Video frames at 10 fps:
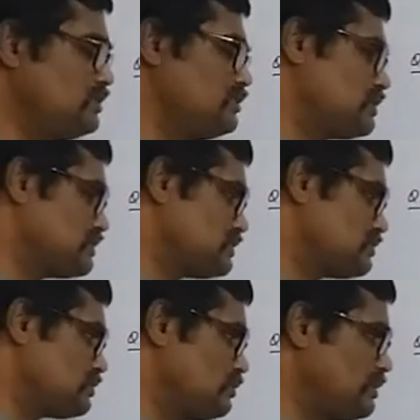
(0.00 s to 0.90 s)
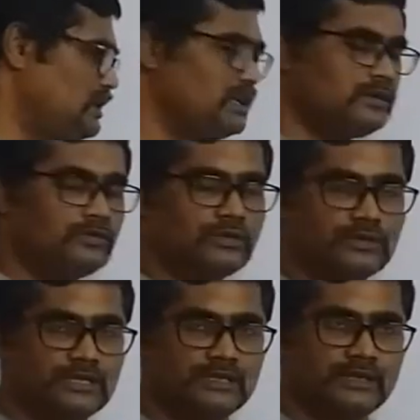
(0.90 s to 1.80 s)
Your answers will be a equal to
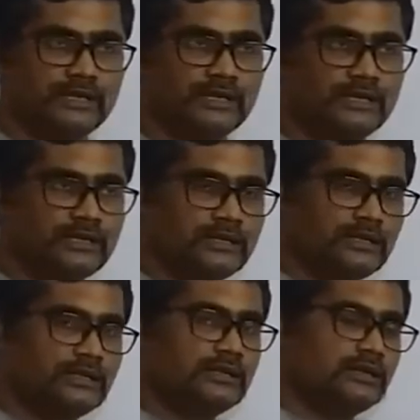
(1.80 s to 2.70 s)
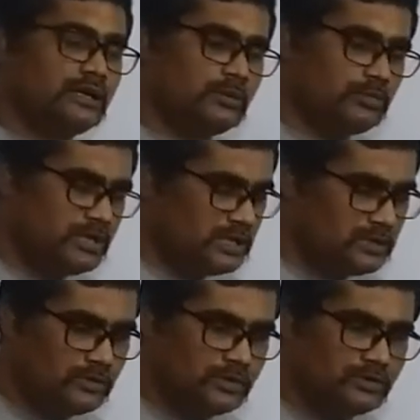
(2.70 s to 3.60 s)
60 degree and b
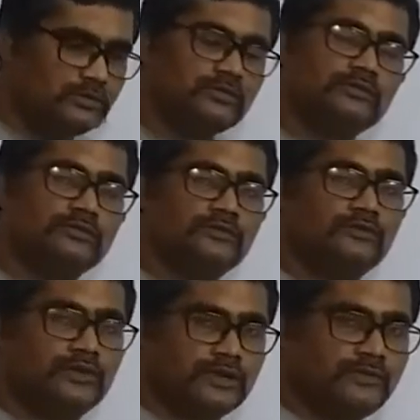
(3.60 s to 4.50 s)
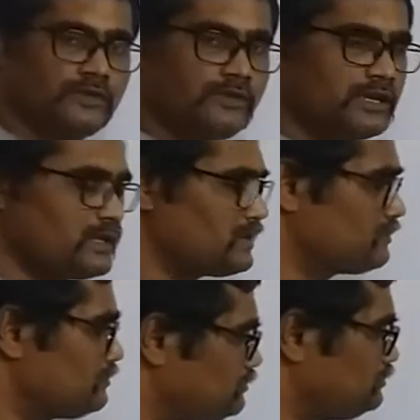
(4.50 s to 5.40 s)
equal to 45 degree.
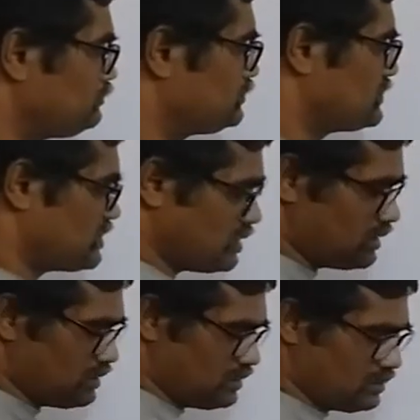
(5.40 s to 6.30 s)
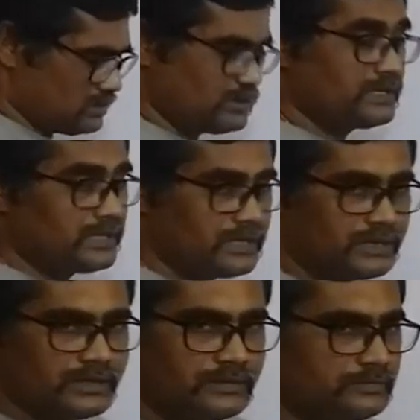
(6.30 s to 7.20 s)
Sorry, 30 degree.